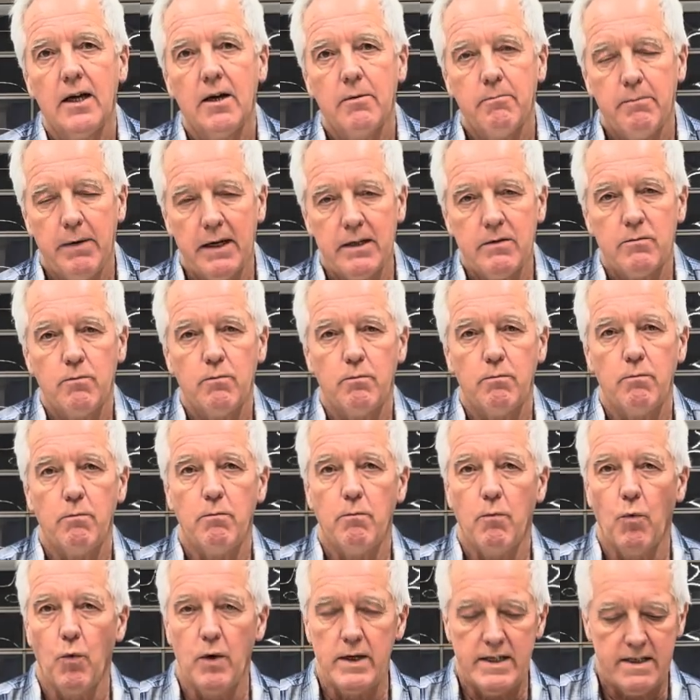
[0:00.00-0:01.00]
But
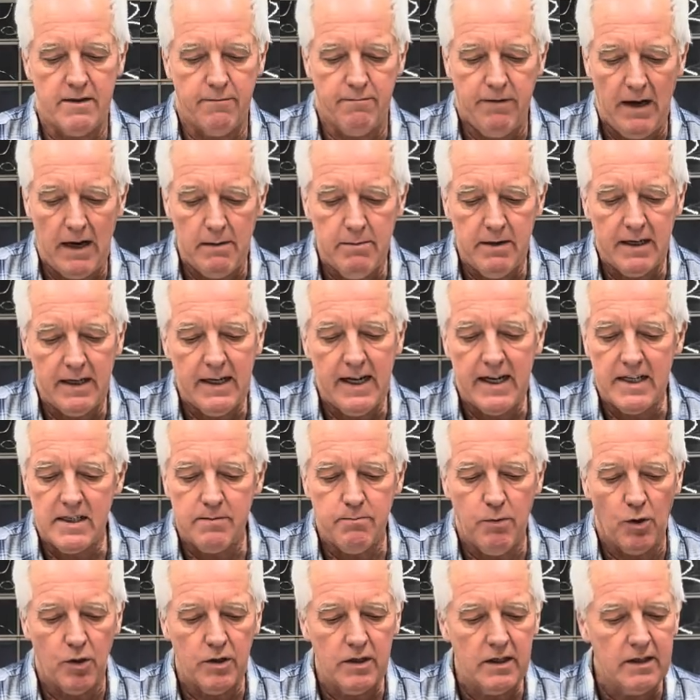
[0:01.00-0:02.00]
with a fiberglass
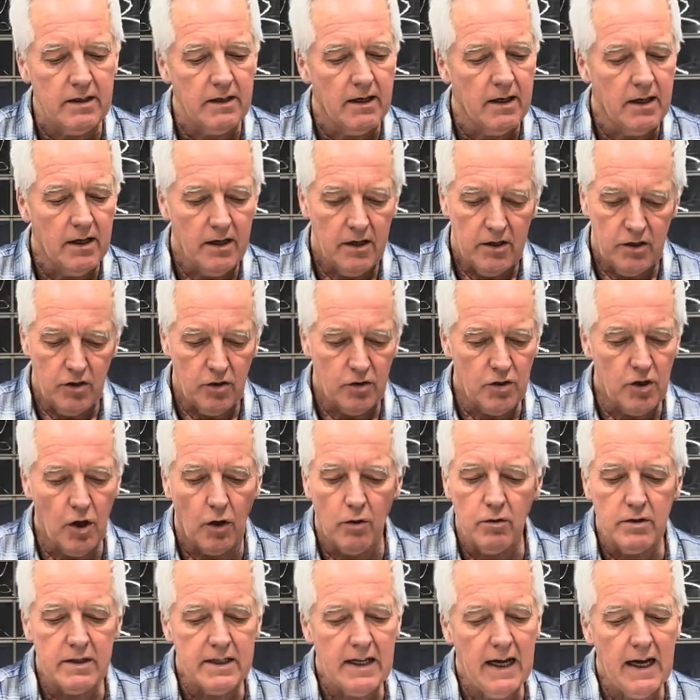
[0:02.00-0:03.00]
body, you
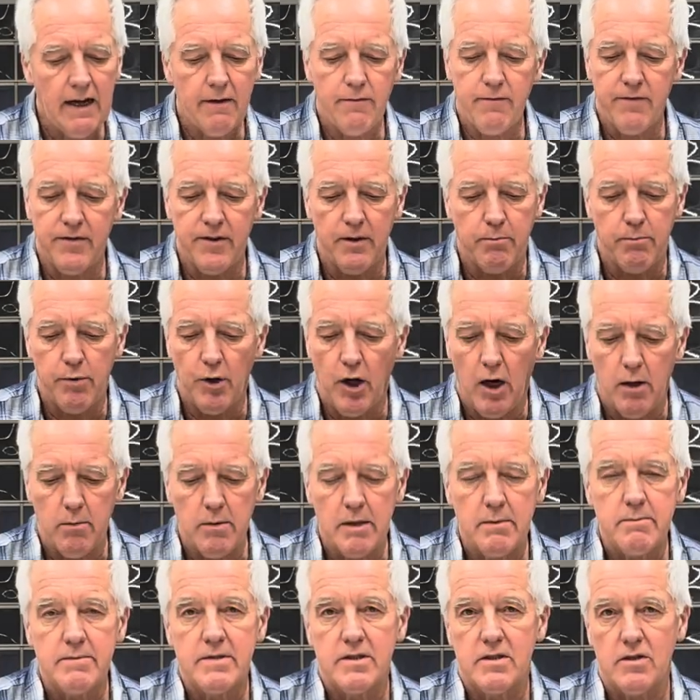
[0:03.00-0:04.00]
don't have the
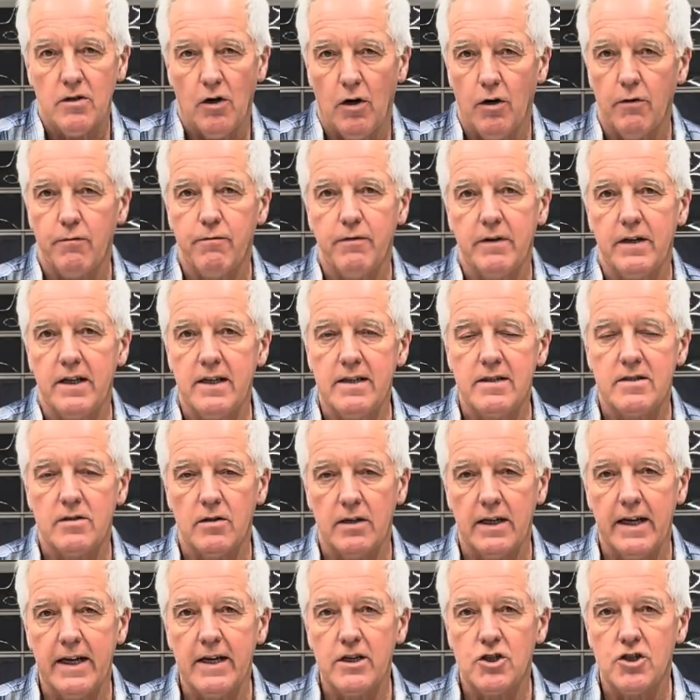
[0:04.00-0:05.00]
problems of
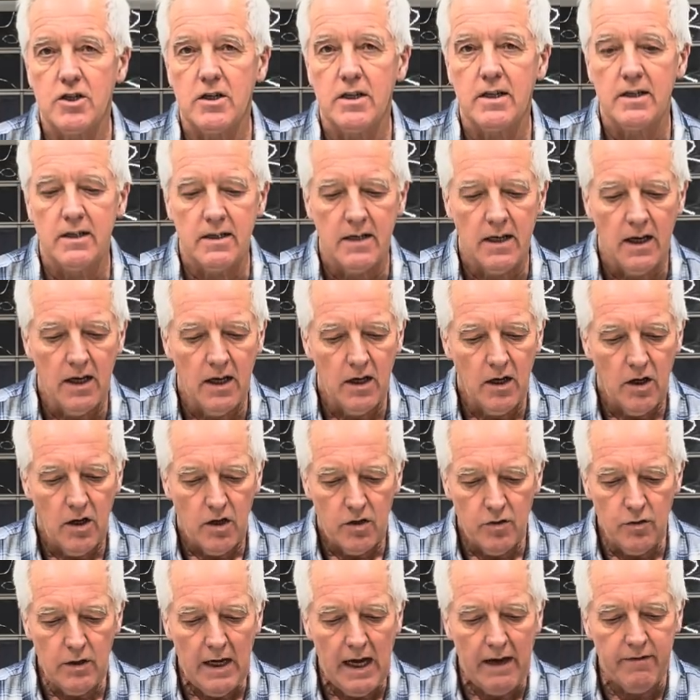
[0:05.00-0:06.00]
insulation.
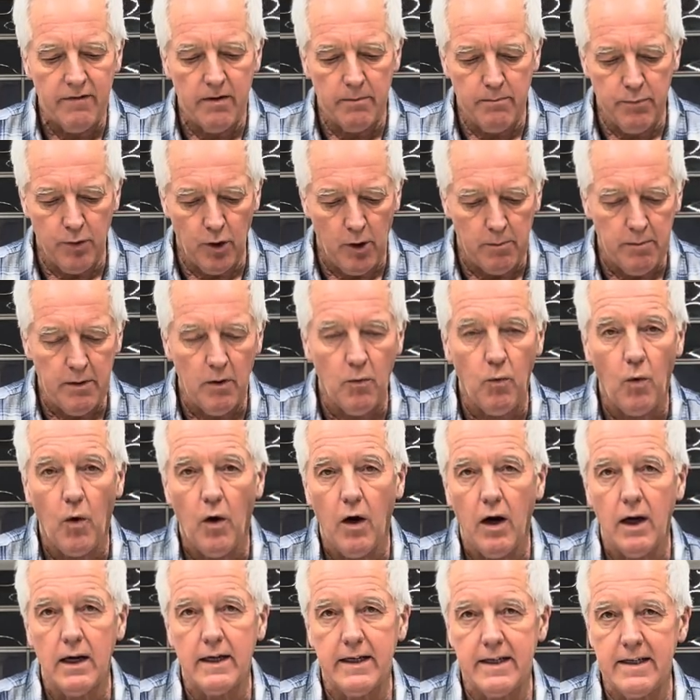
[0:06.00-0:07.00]
You have a proper
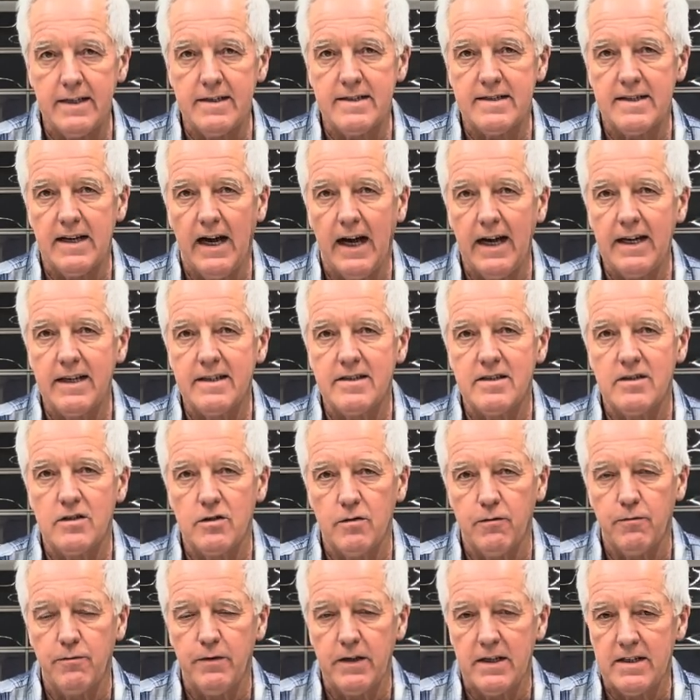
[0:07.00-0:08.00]
wall inside to
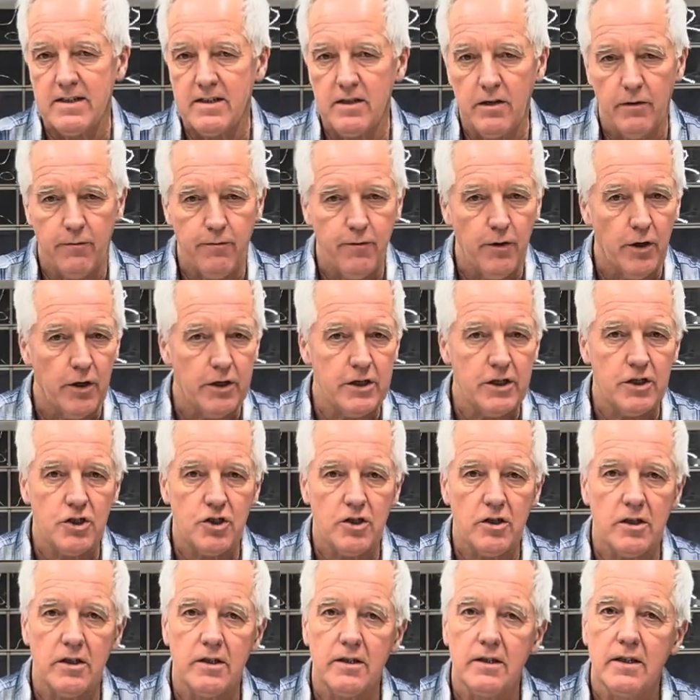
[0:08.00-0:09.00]
fix your
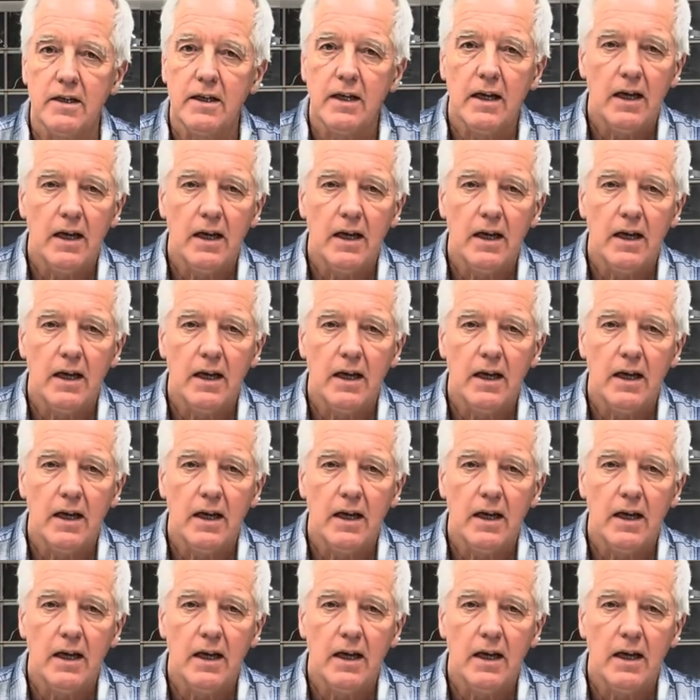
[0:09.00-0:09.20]
furniture.